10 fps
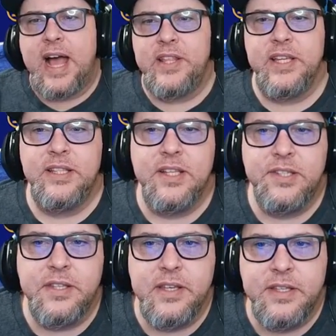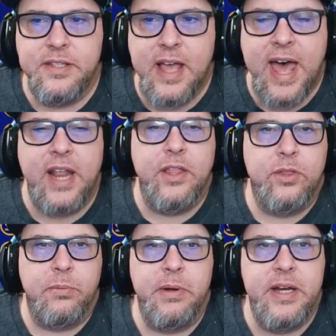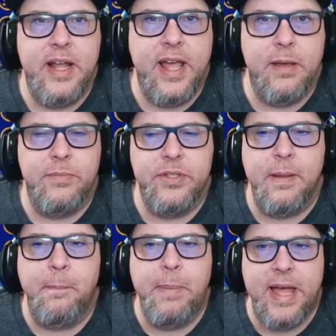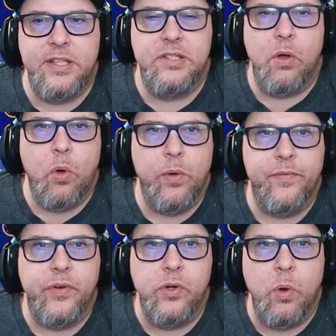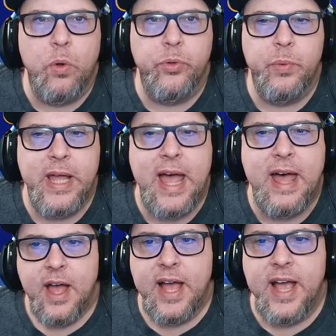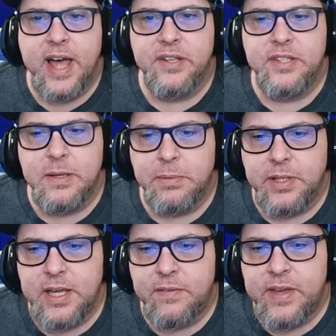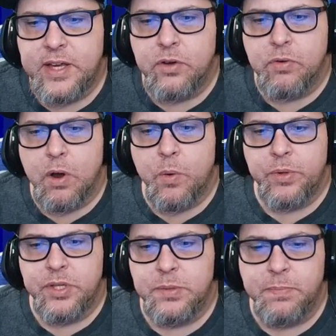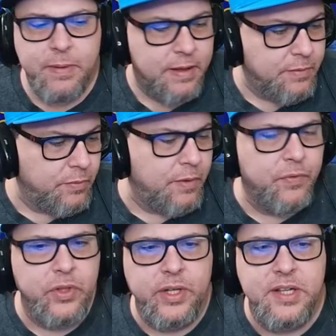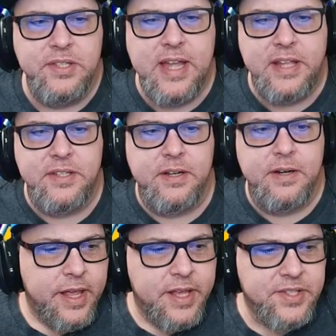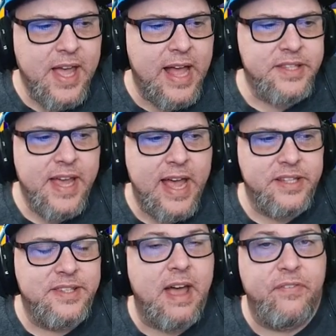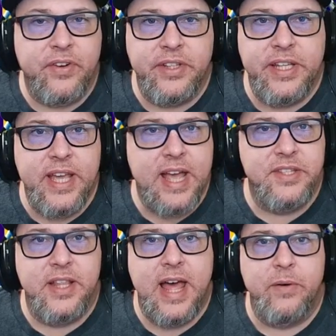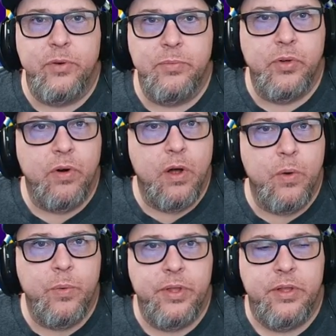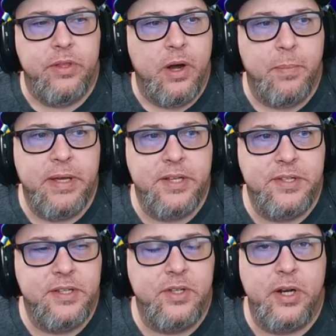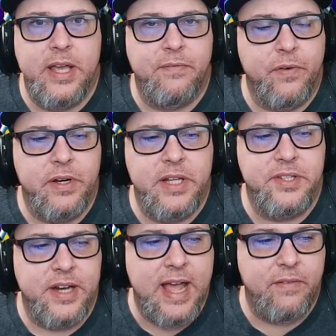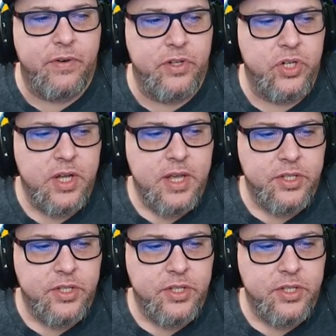I think this is, out of the 3 names, the best hold for gold we have. I honestly believe he could grow with his, if we look at his stats here, his contact definitely has a lot of room to grow with, you know, because he's going to hit for a decent average.